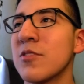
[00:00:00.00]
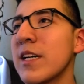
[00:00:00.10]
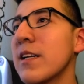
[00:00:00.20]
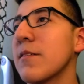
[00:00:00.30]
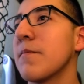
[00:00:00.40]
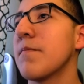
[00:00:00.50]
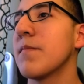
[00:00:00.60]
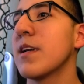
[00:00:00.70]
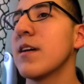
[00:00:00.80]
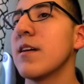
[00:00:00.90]
right?
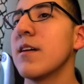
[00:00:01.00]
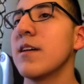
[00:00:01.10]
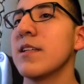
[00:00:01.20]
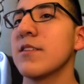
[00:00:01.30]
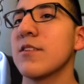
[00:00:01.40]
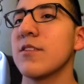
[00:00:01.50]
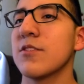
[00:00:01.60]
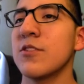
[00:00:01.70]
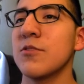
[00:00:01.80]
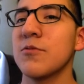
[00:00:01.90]

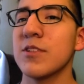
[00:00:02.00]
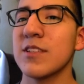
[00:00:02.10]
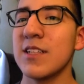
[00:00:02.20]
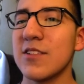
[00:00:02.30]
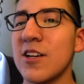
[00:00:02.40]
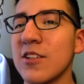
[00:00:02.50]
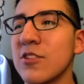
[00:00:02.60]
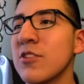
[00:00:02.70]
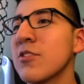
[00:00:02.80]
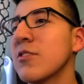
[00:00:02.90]
So he's gonna talk
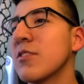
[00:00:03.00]
to you,